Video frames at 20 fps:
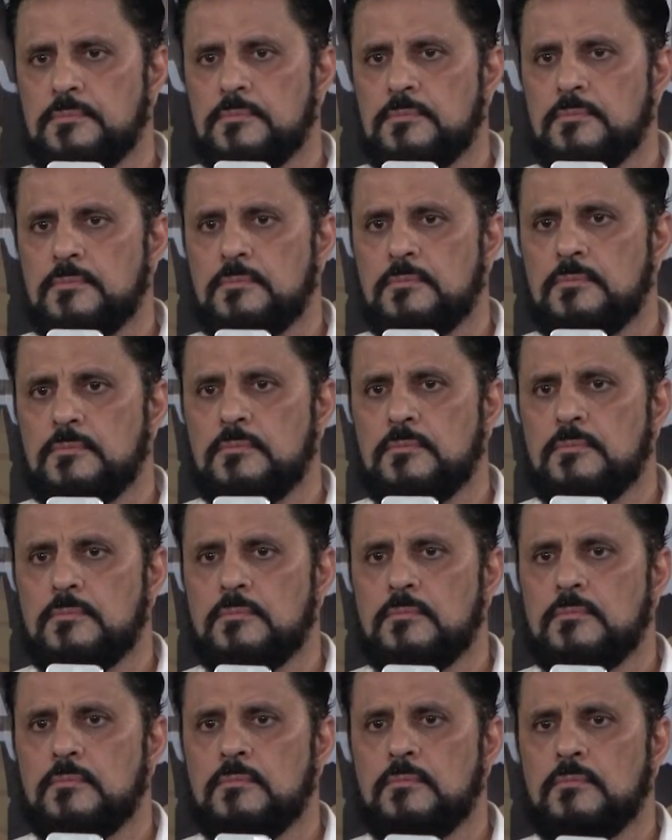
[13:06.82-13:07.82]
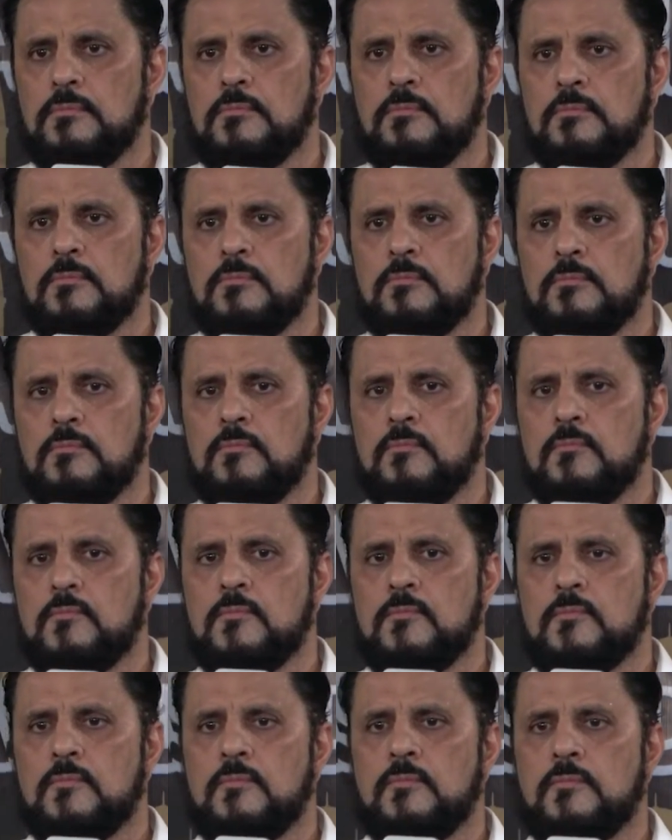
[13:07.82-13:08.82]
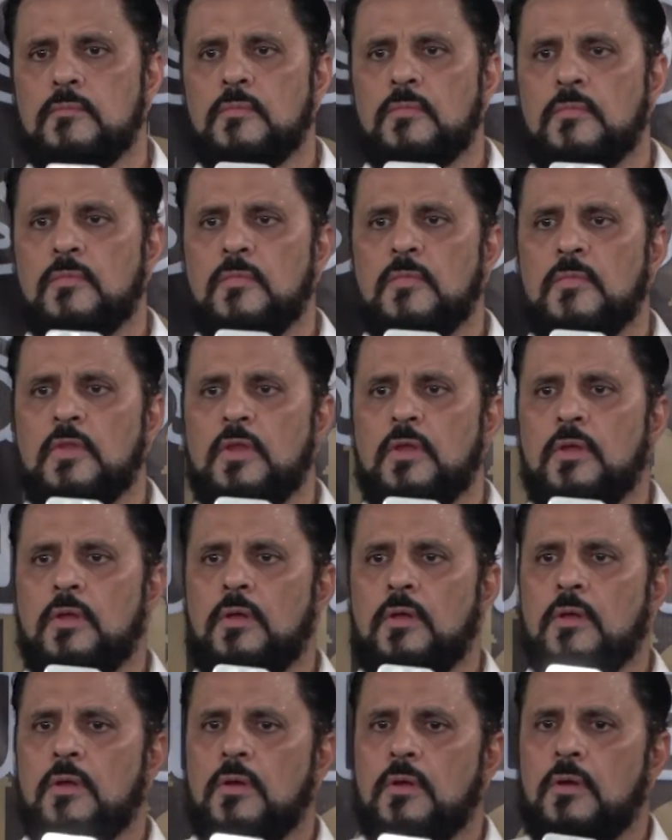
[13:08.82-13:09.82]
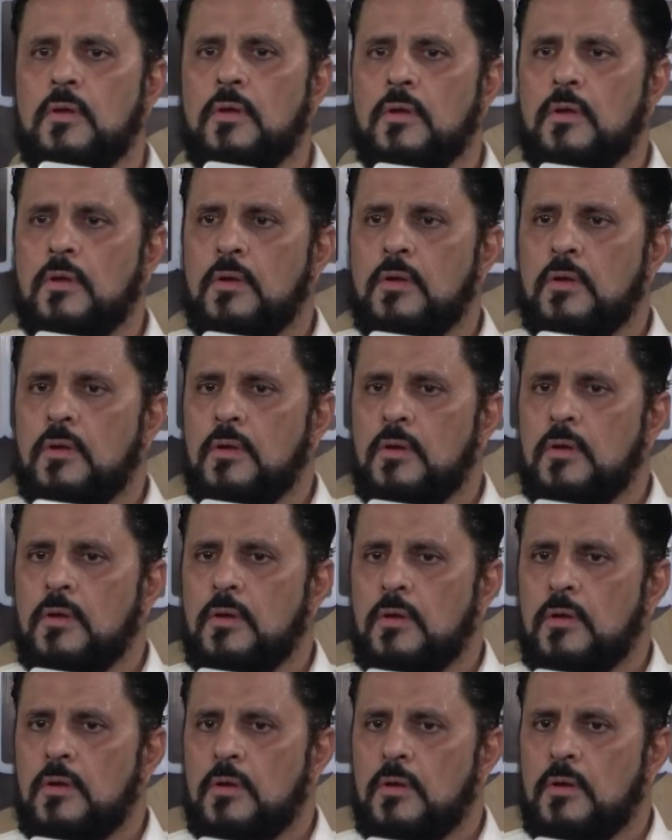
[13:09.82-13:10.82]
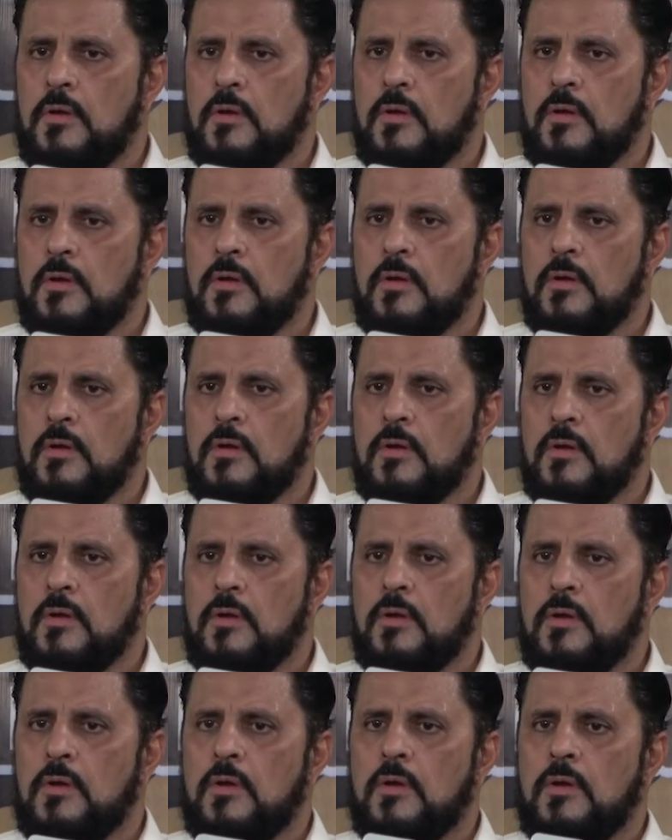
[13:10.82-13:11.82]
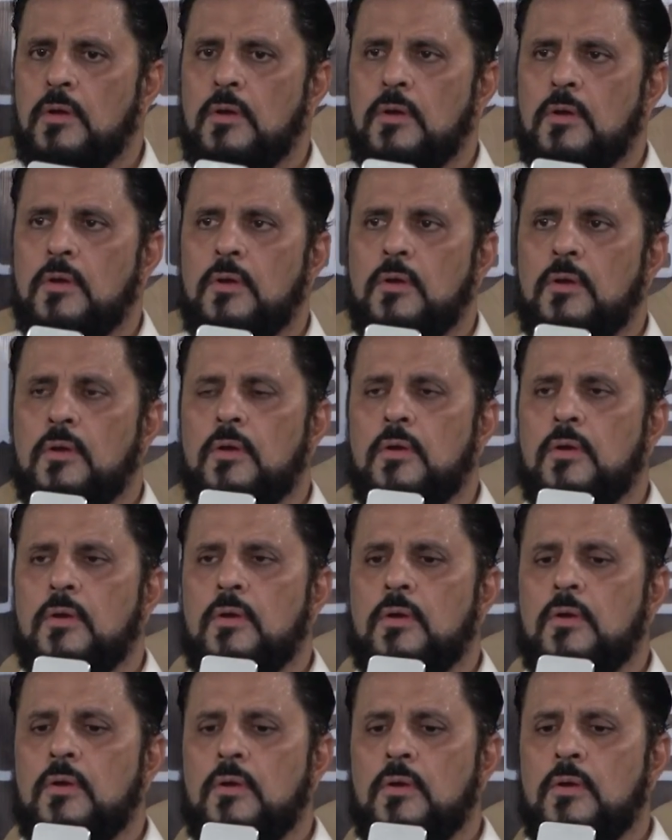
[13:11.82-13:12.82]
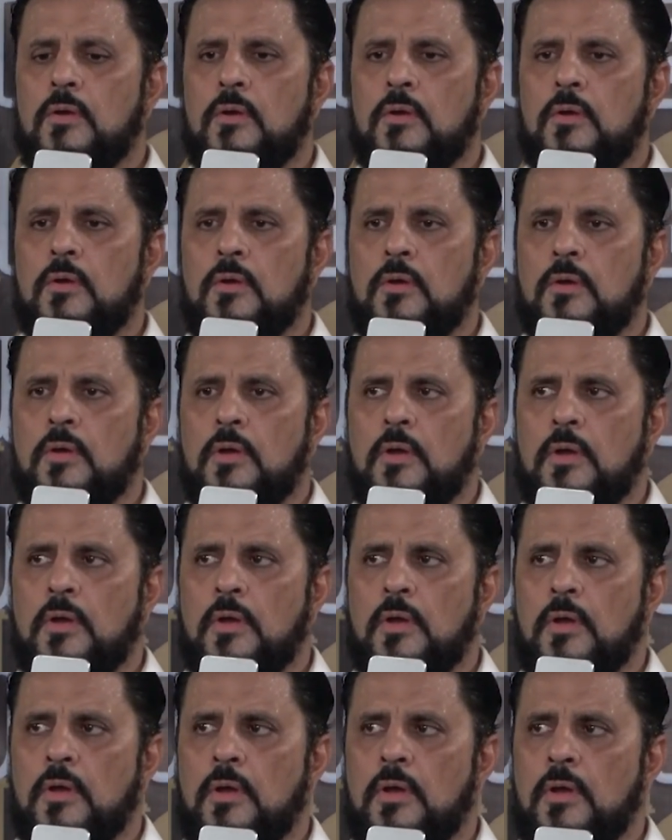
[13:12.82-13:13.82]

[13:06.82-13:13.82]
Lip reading: Nobody speaks.